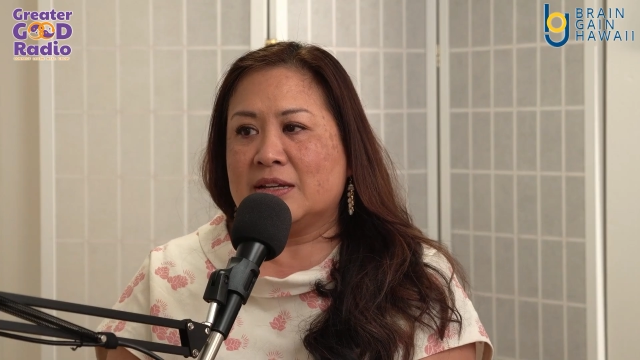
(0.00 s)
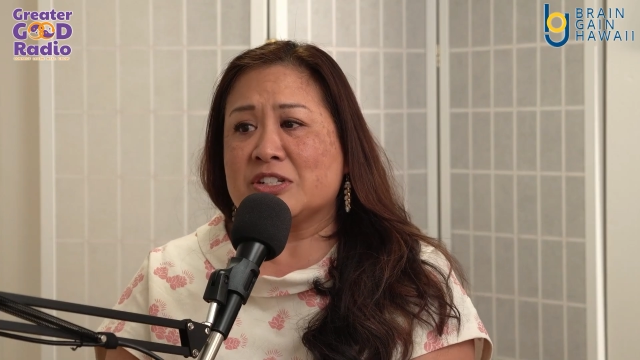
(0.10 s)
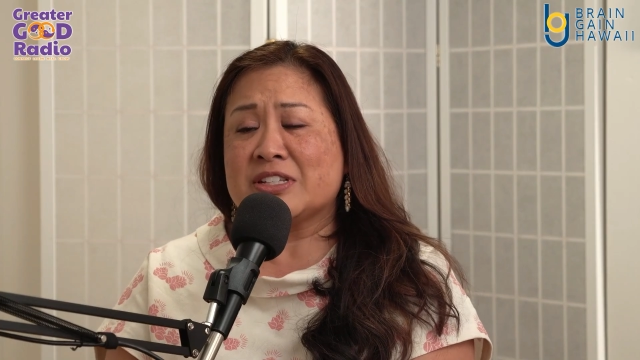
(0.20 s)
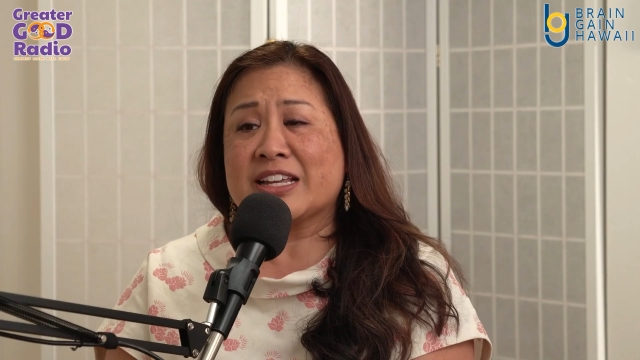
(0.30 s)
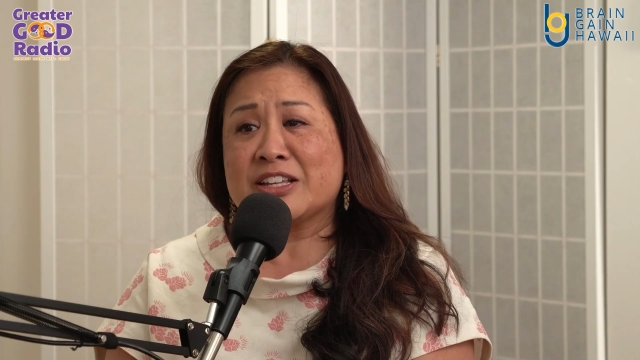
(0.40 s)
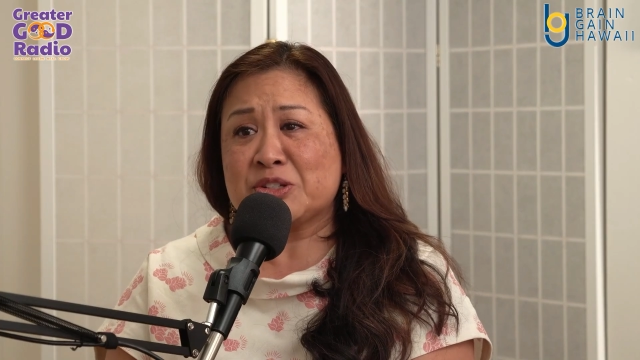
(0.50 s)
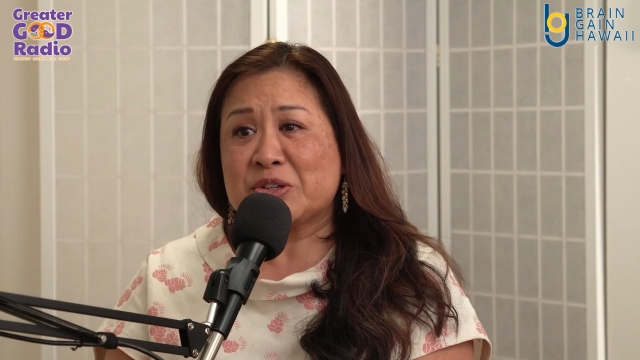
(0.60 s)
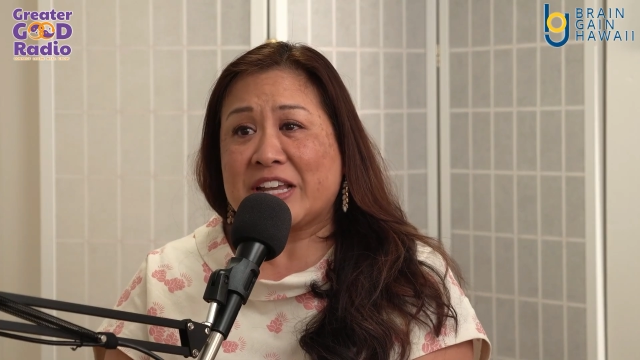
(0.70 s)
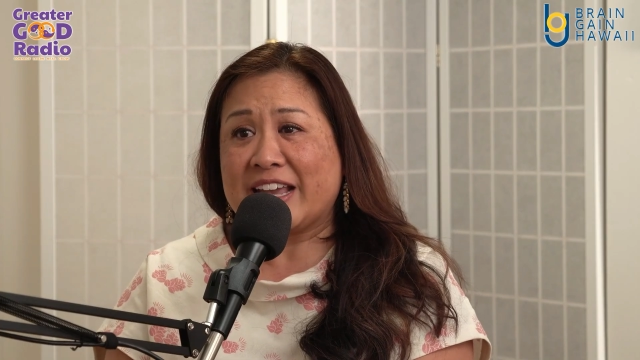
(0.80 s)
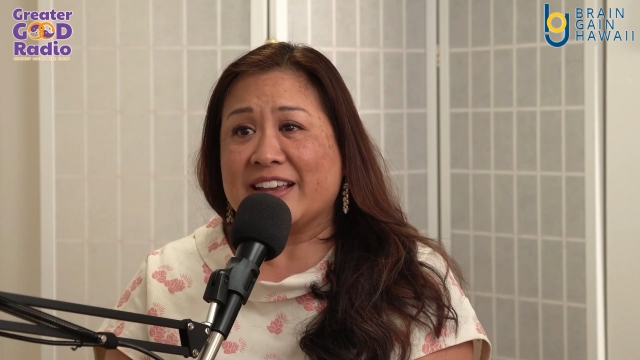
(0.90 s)
But she's like, it's
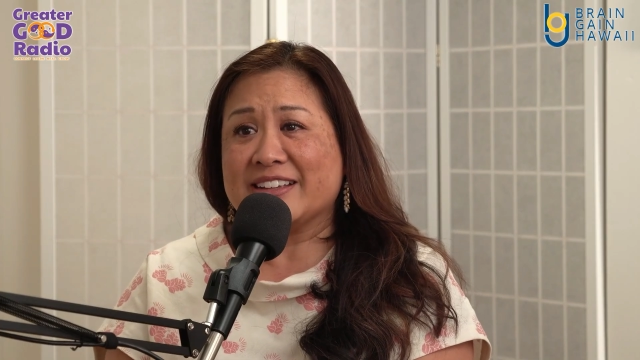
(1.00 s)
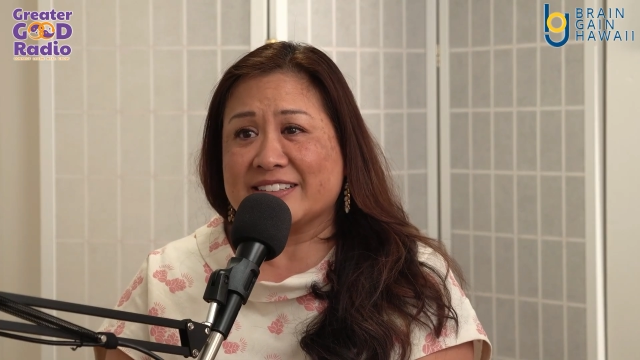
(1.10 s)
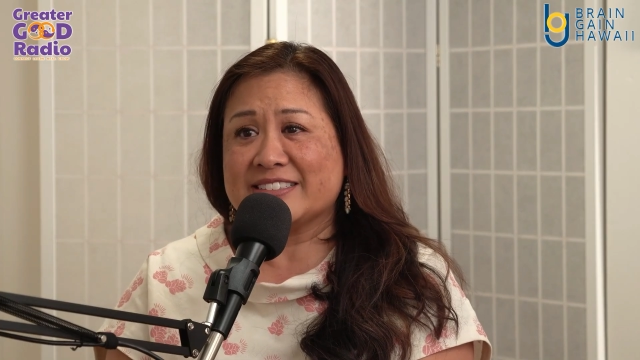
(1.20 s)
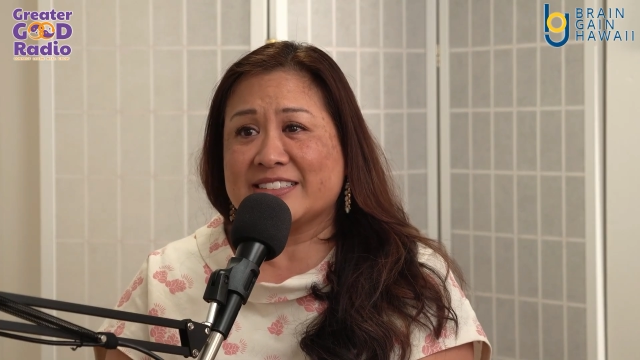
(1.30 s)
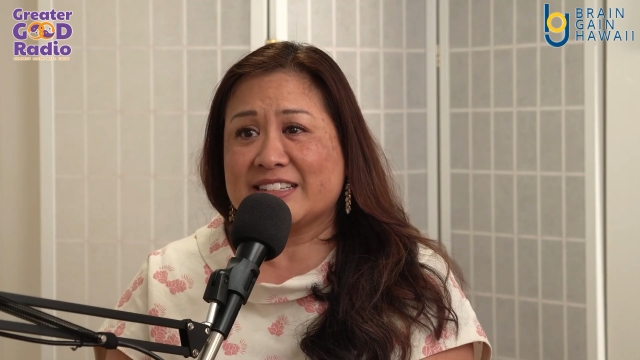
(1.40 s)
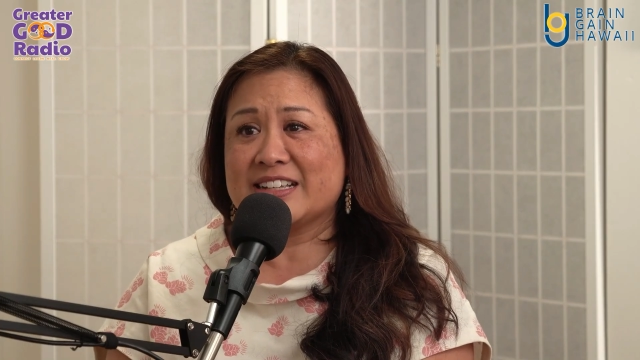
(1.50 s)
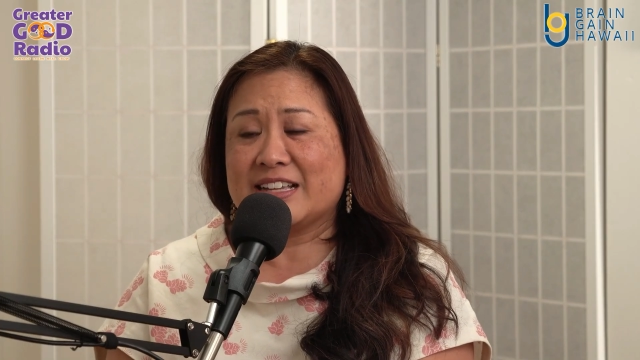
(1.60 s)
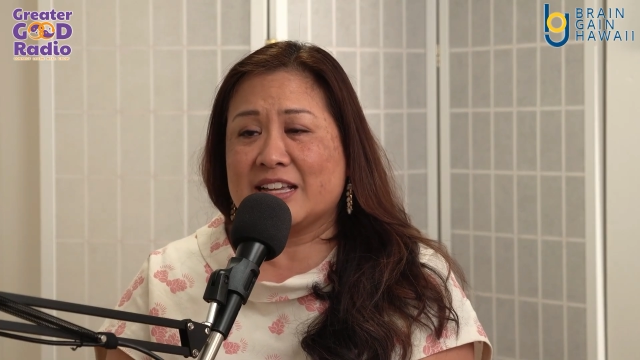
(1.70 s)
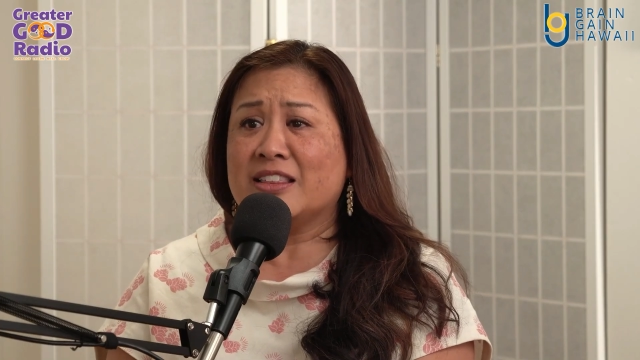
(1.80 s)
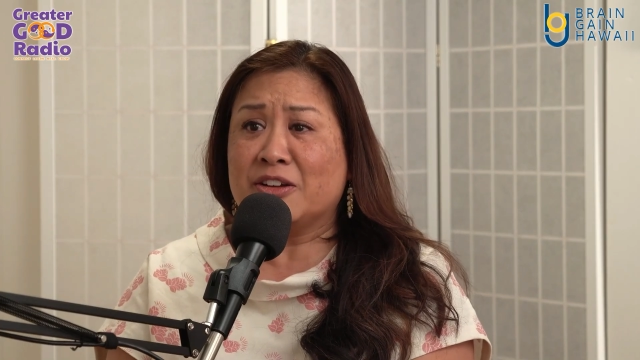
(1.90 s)
okay.
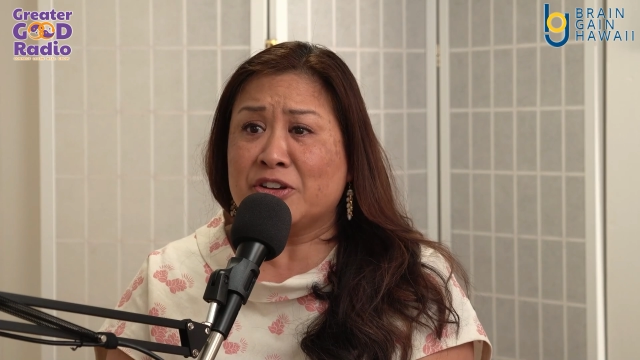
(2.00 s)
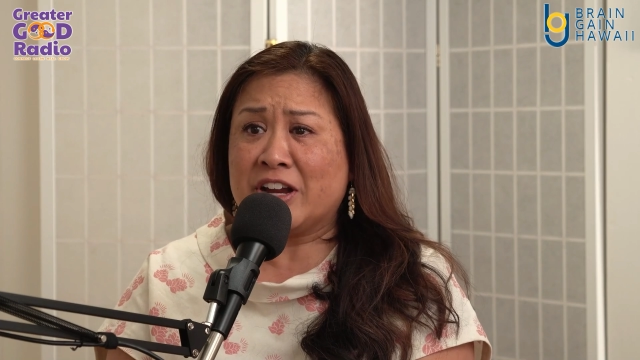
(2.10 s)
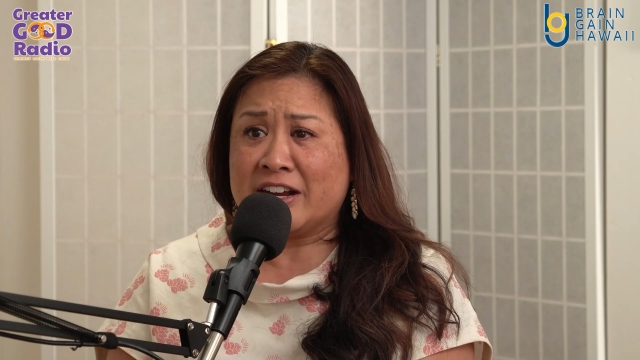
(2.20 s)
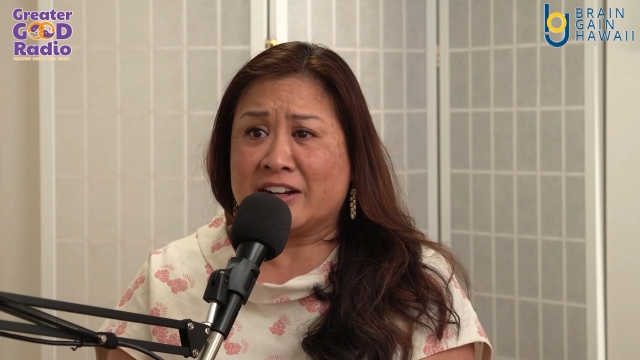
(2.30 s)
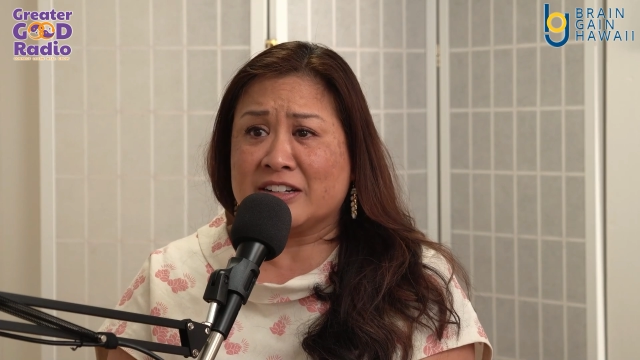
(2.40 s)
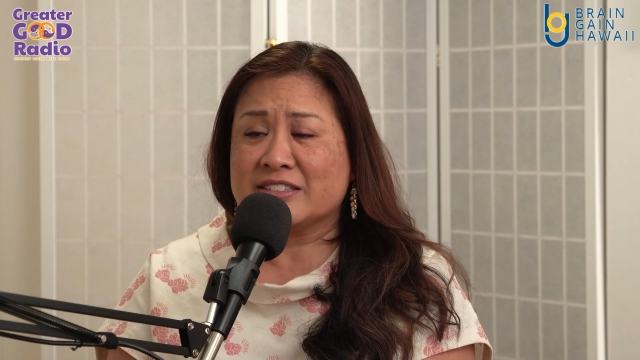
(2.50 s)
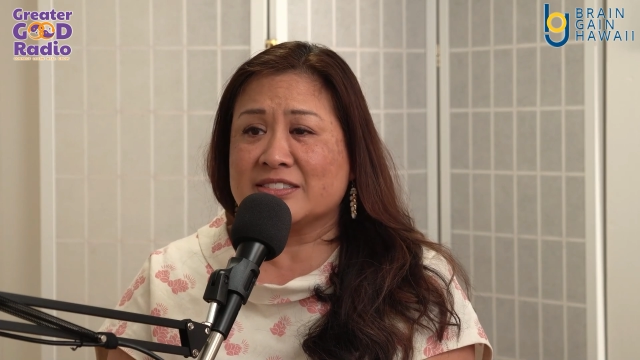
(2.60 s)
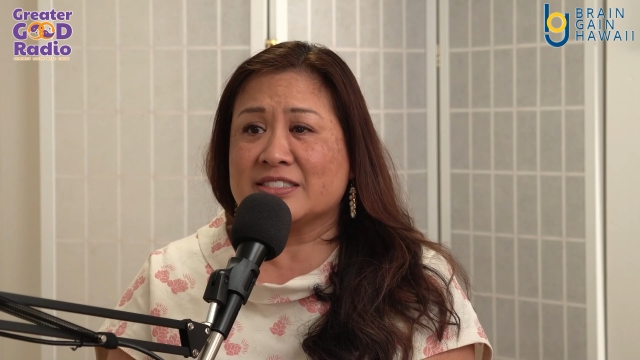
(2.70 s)
I love your hair.